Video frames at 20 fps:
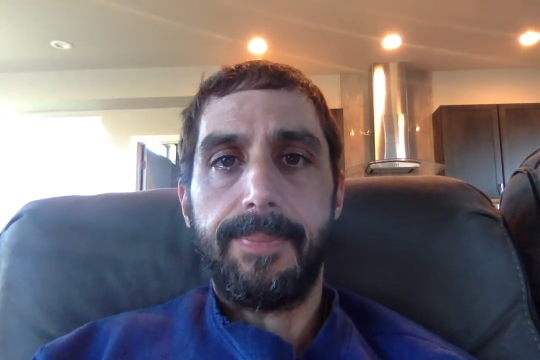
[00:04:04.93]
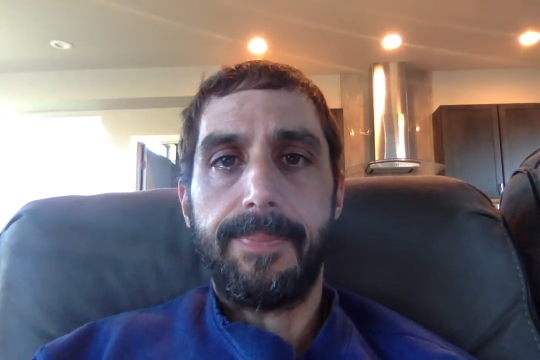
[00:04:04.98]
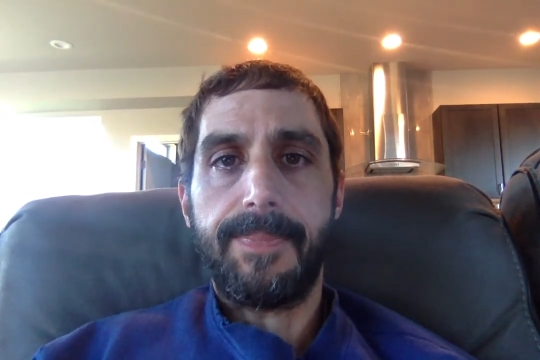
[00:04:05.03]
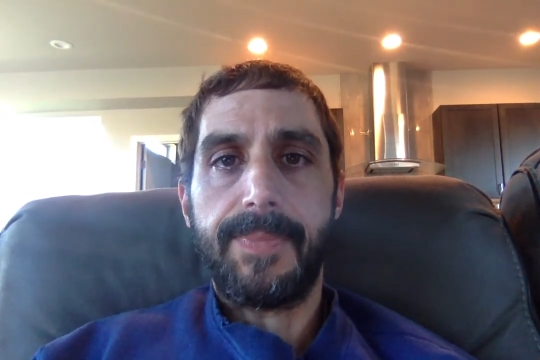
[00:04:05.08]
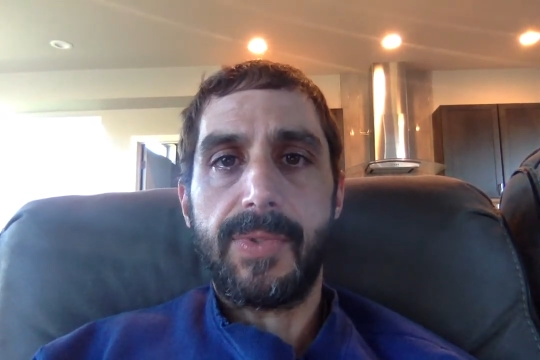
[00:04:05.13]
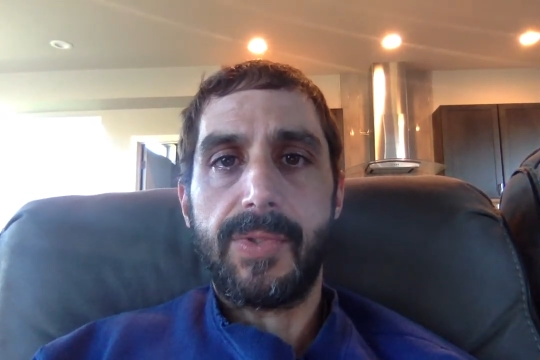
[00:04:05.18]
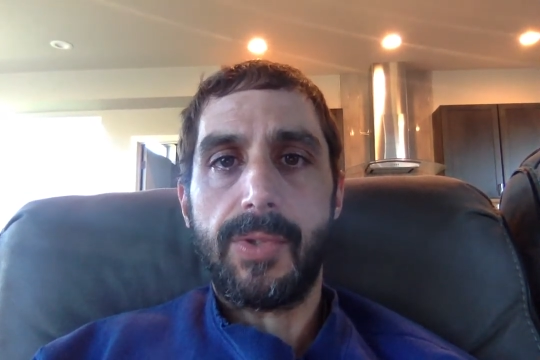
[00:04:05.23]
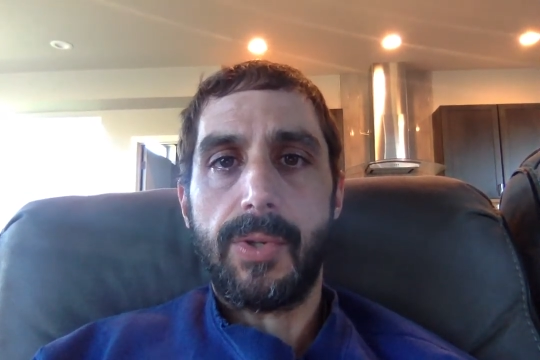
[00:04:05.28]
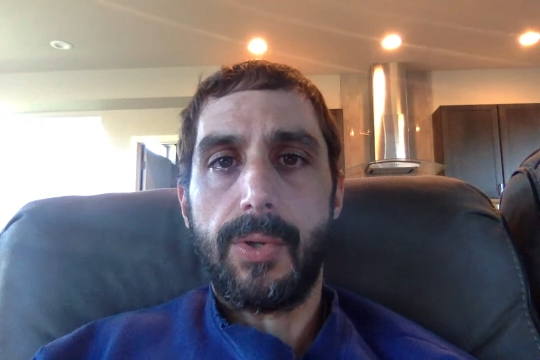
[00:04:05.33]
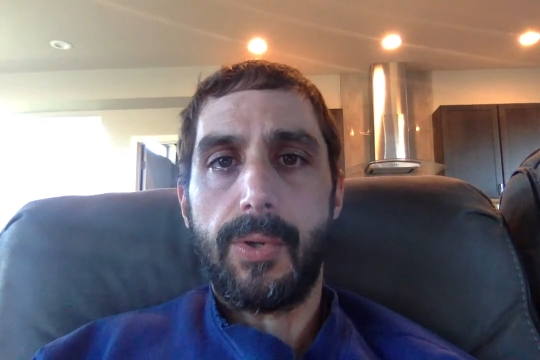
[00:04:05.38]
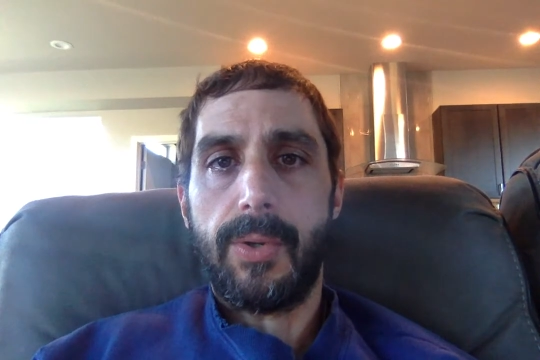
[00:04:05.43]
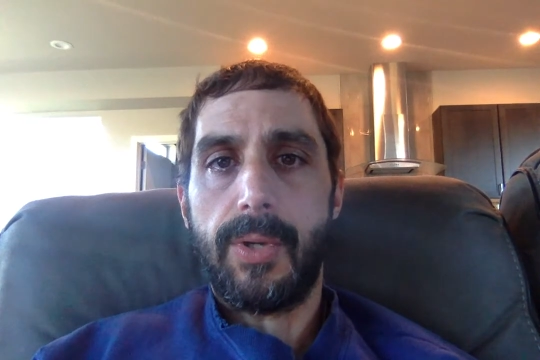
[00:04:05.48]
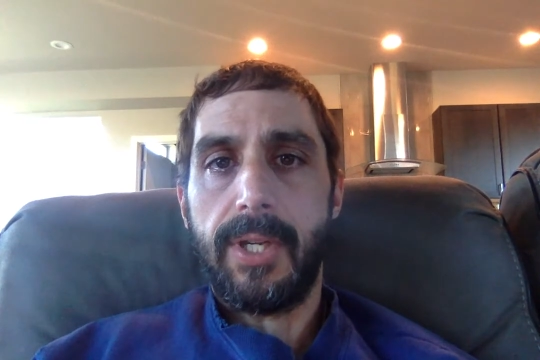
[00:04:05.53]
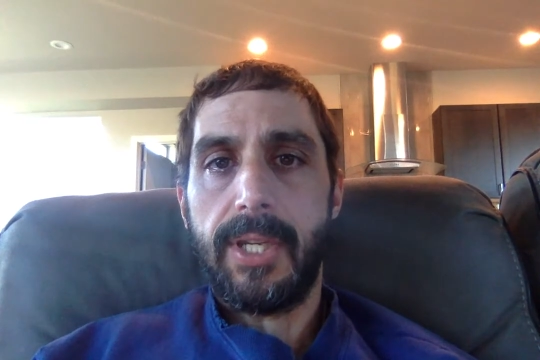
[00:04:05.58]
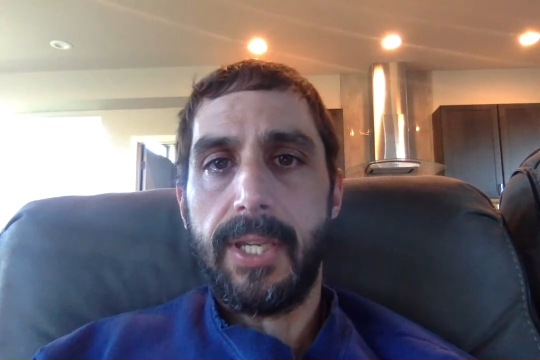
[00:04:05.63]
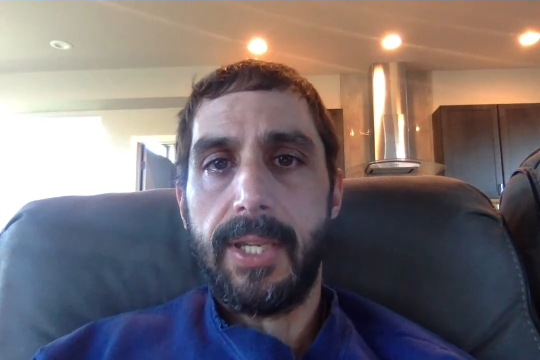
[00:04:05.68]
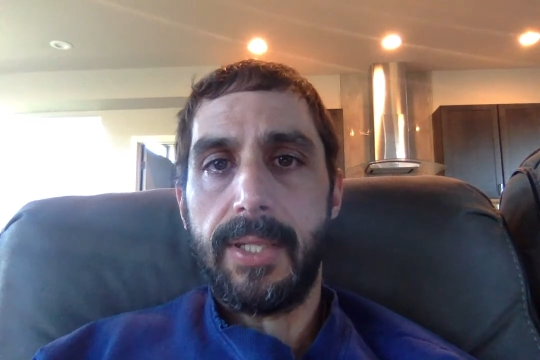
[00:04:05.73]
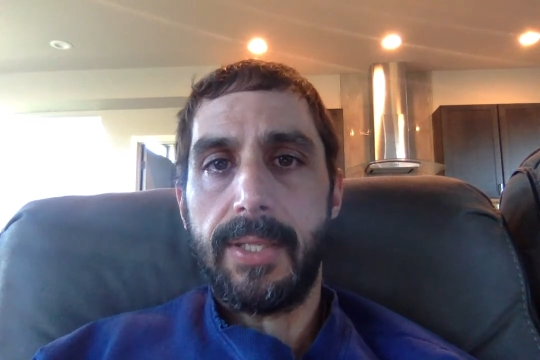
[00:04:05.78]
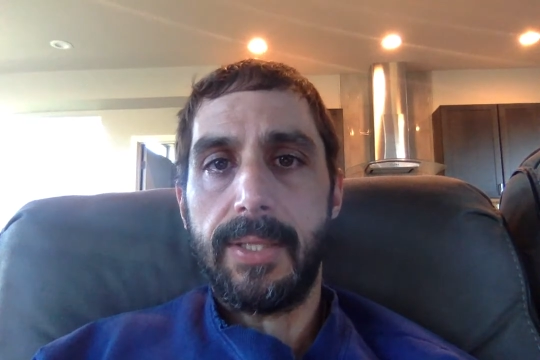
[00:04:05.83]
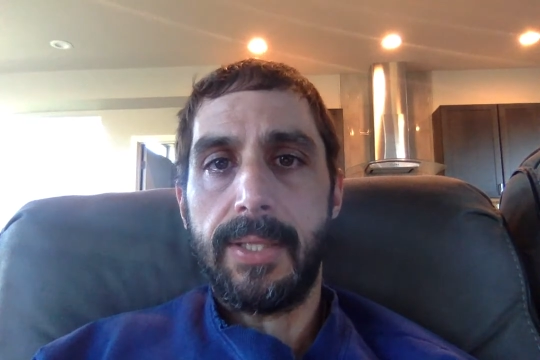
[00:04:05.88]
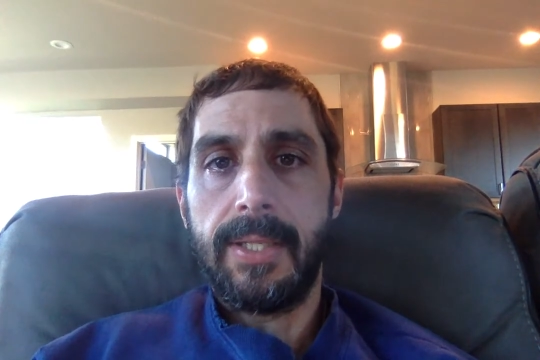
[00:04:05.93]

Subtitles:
So again,